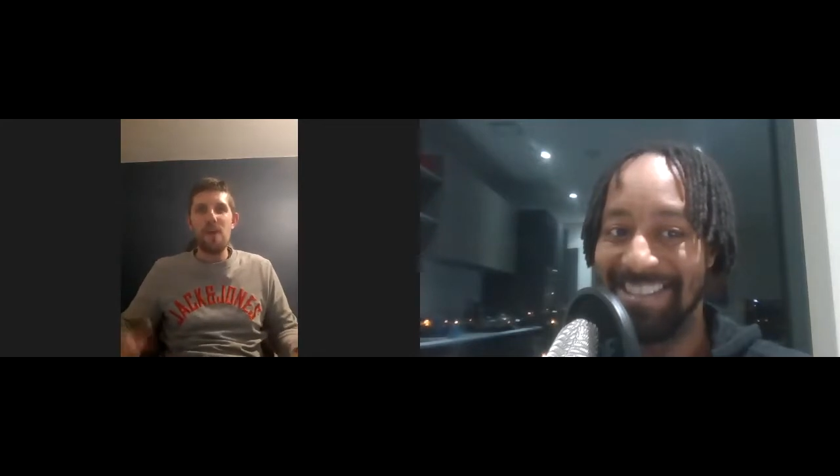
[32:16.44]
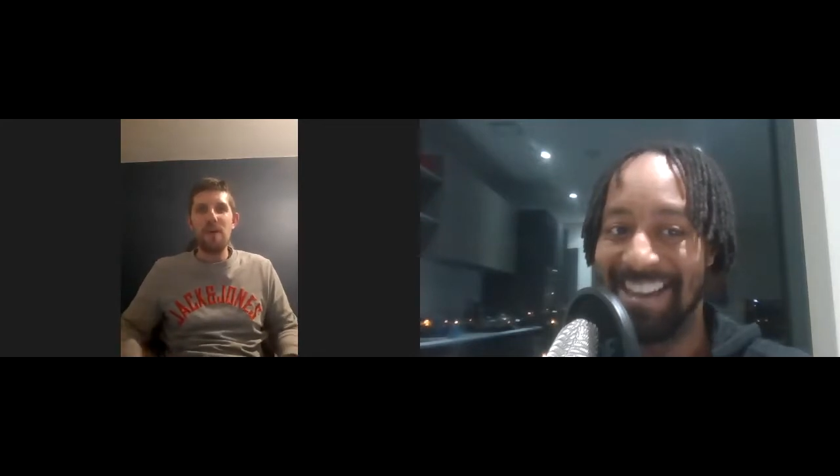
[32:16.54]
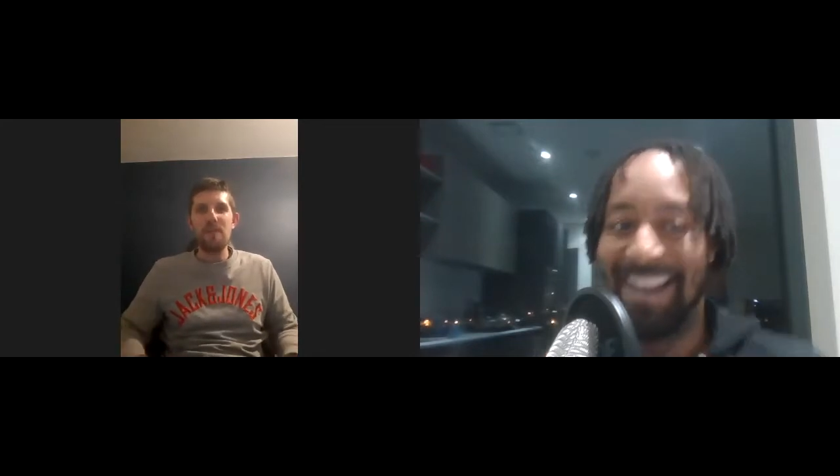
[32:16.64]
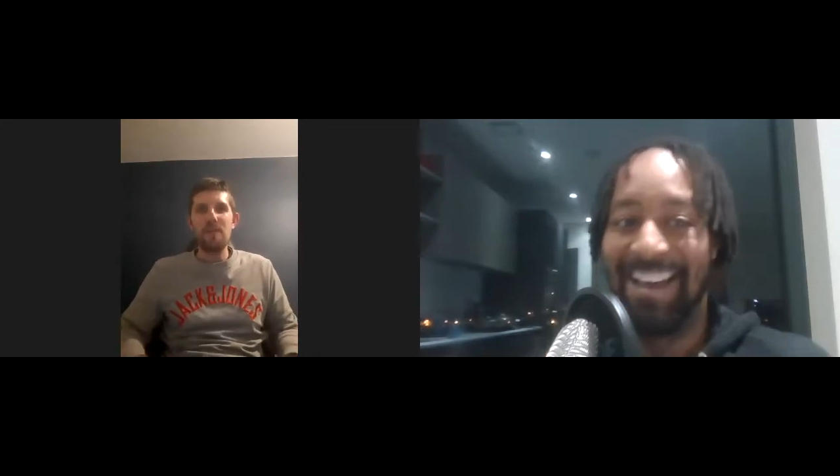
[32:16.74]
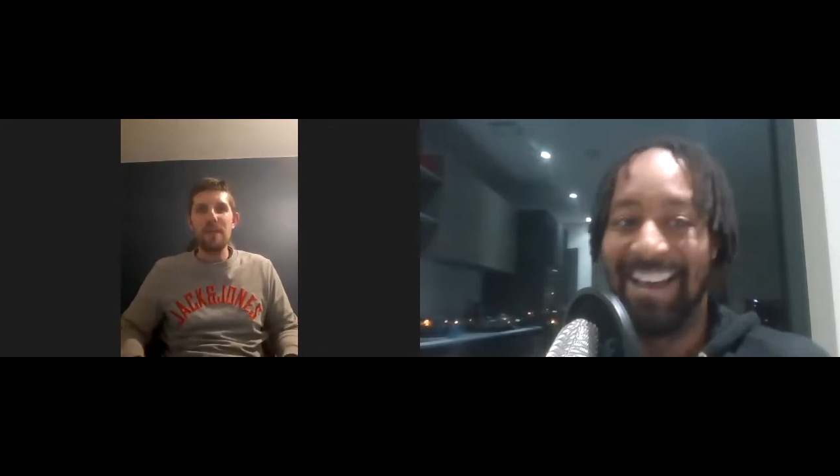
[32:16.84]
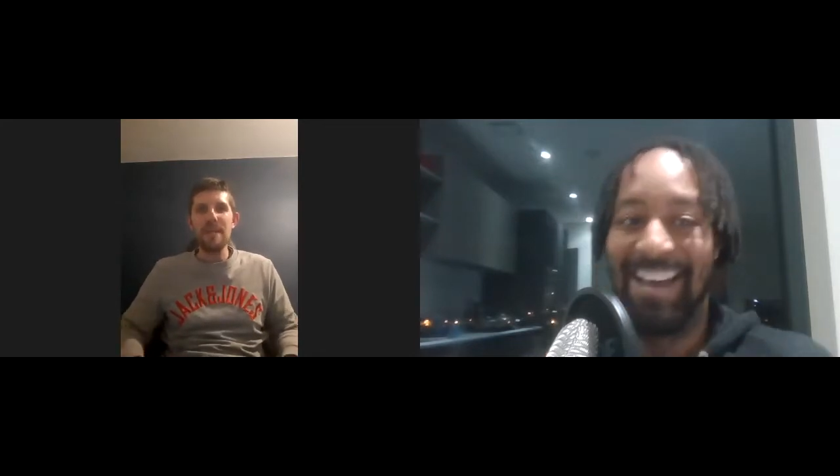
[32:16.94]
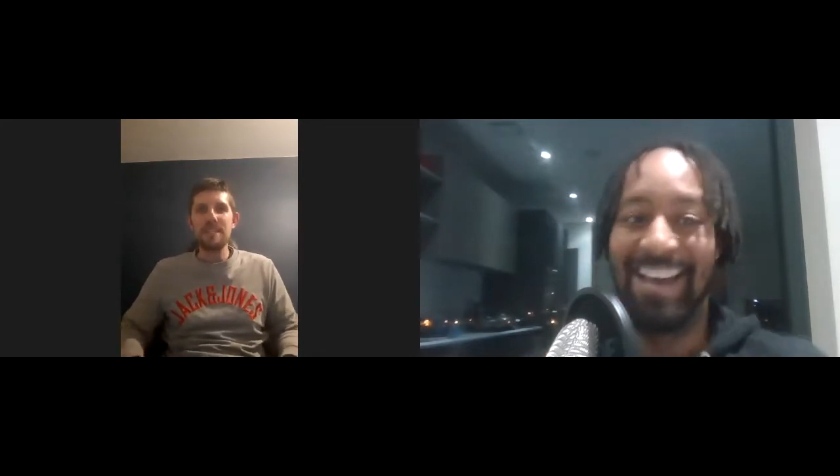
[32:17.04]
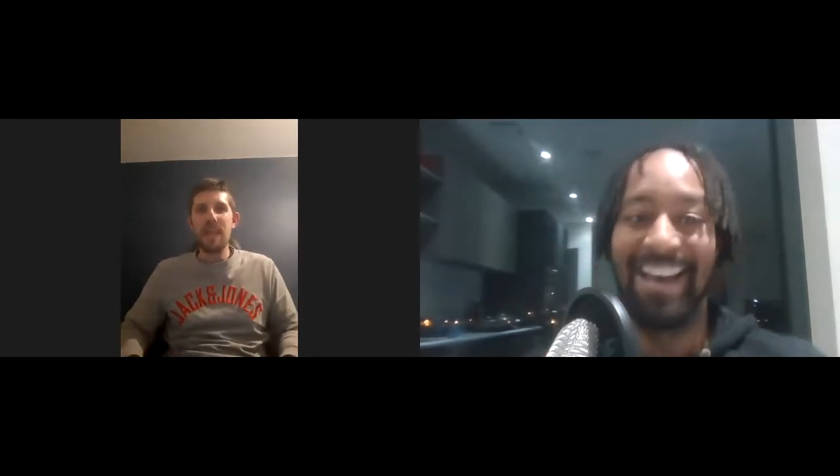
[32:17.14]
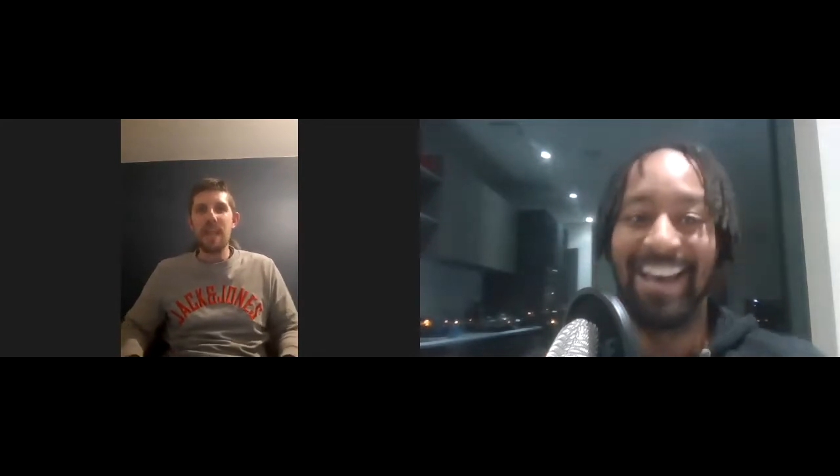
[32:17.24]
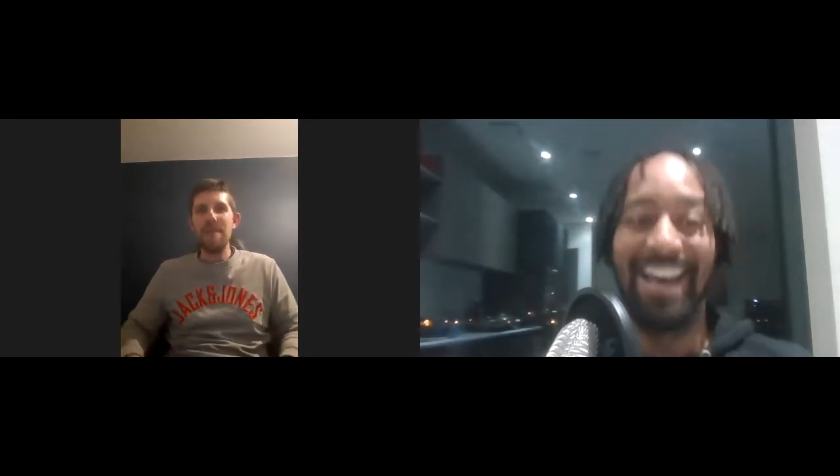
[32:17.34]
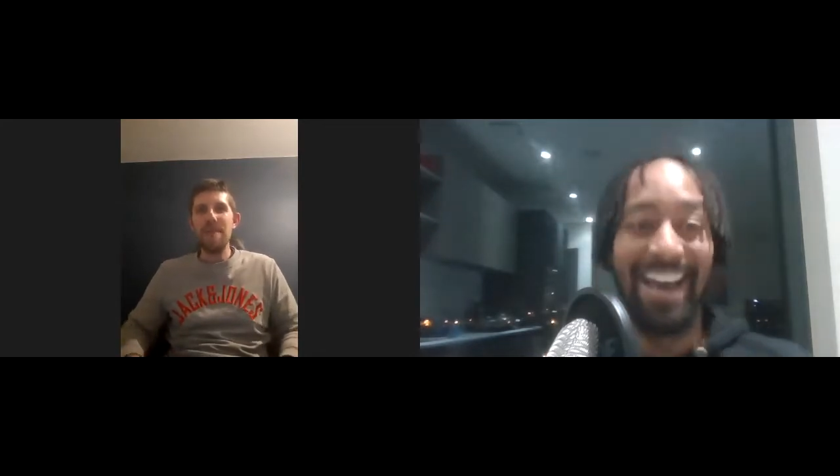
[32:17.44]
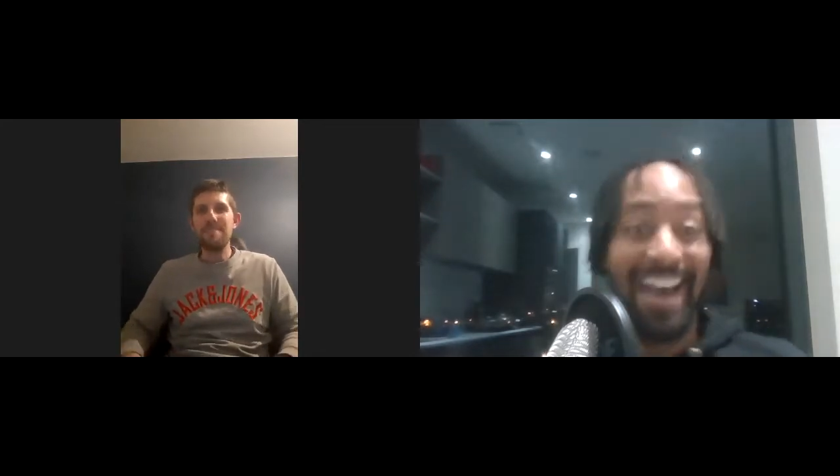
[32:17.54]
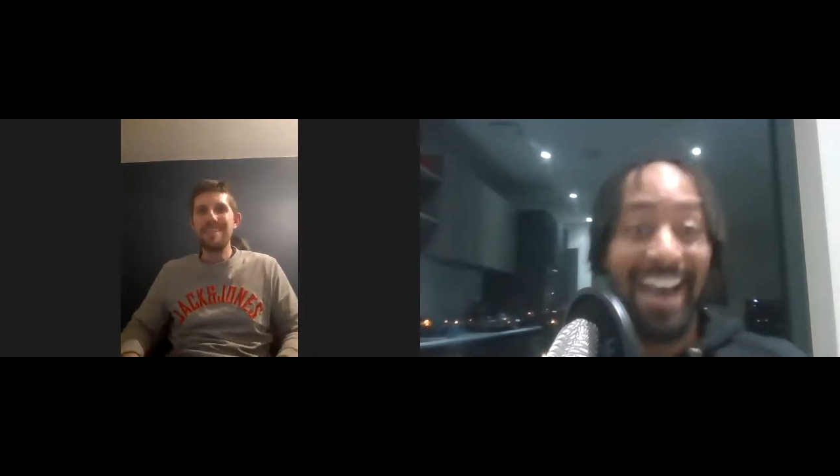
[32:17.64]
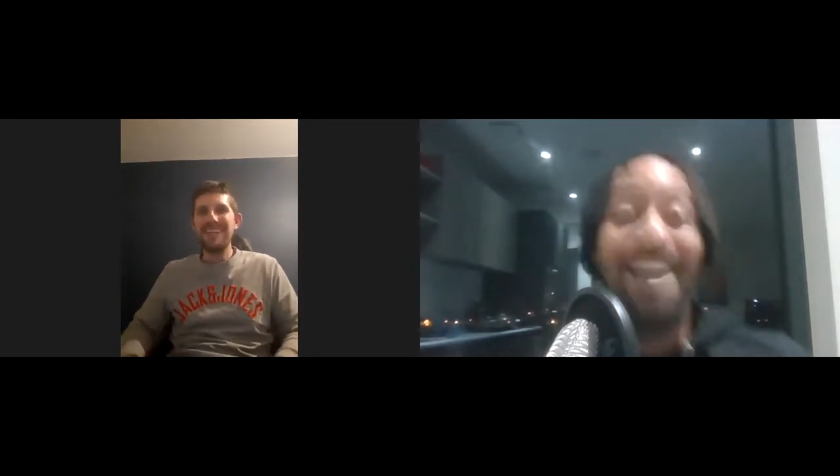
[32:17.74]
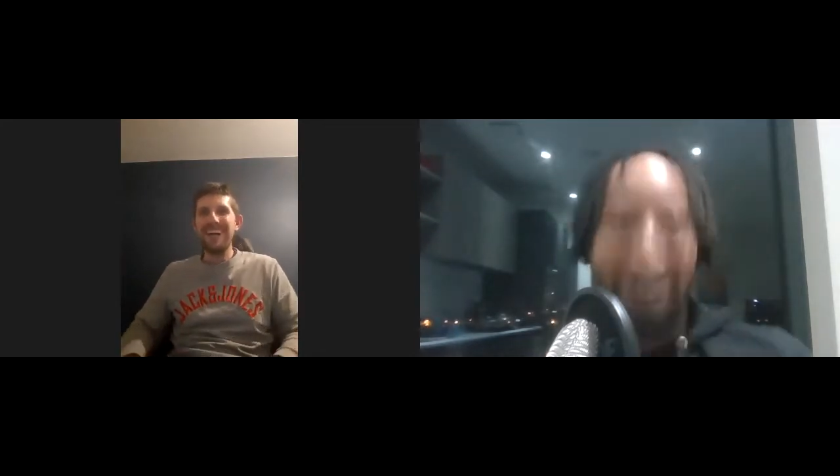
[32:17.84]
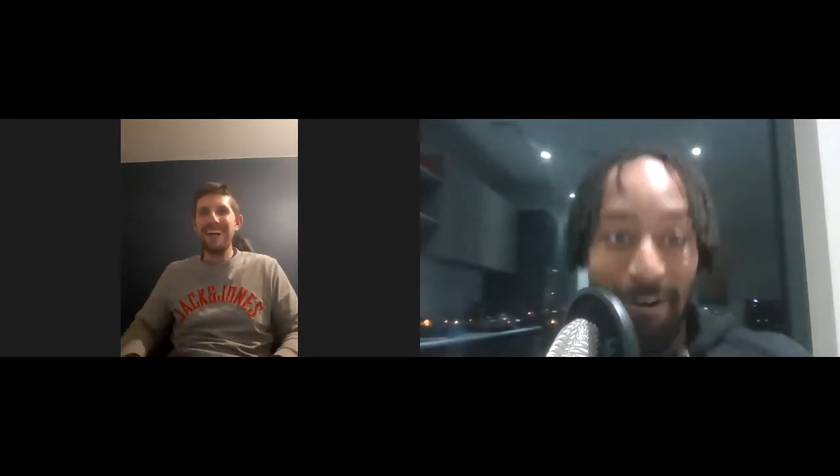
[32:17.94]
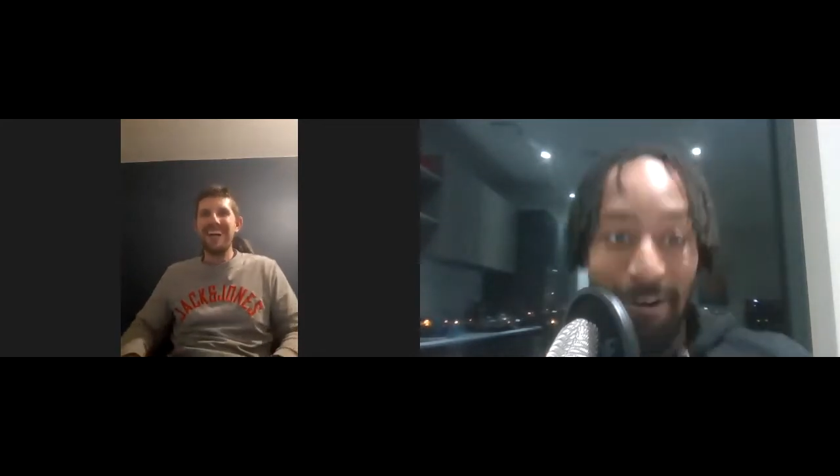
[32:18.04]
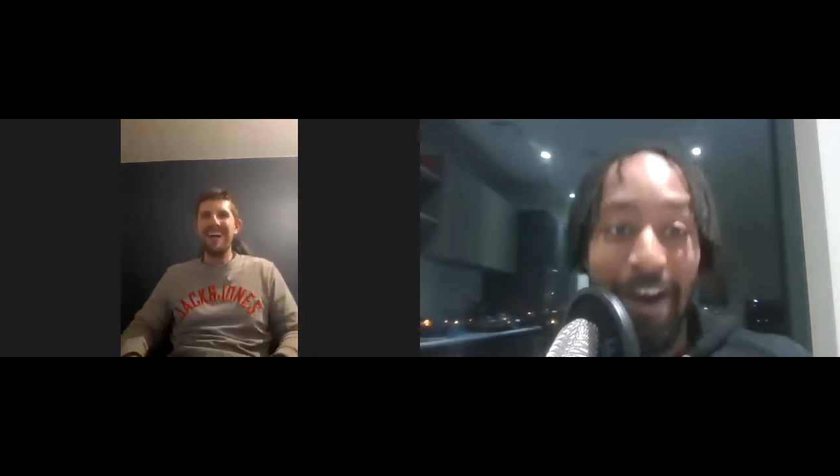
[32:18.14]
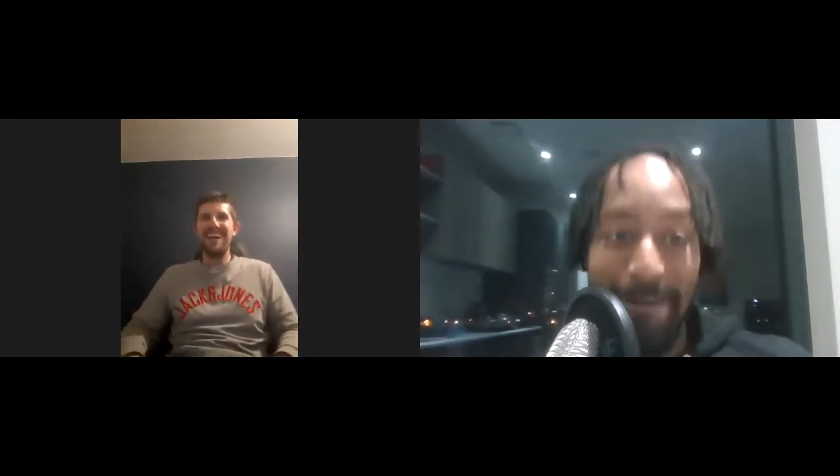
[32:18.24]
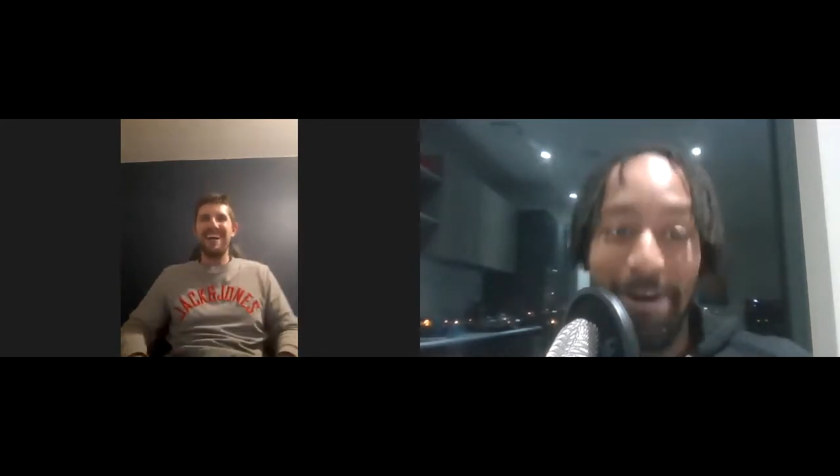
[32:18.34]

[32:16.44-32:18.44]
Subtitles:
Quite